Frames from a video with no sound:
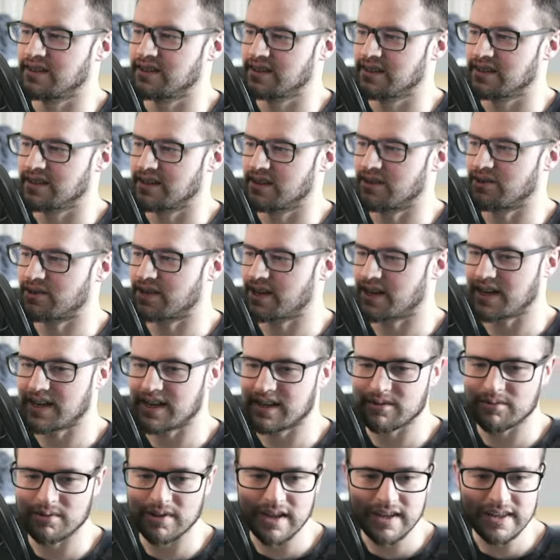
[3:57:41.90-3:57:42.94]
Okay,
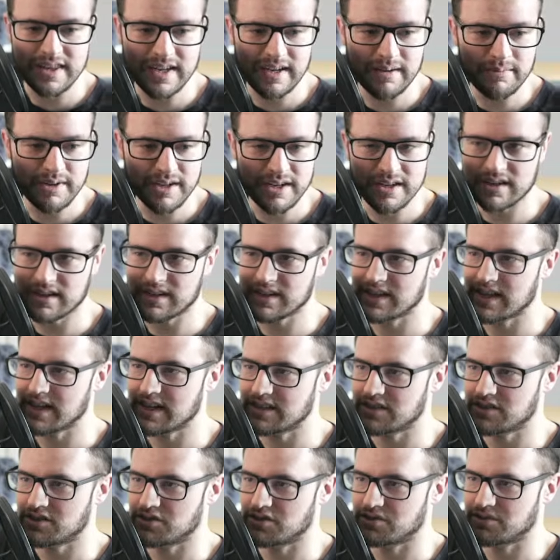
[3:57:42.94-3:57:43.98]
well, I think I'm going to call that a
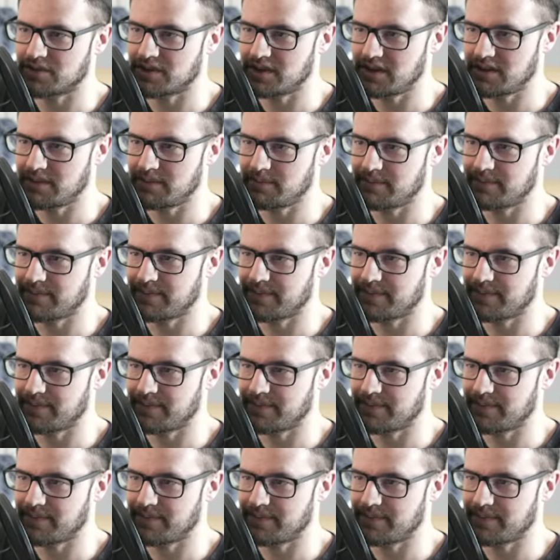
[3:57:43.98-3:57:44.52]
stream.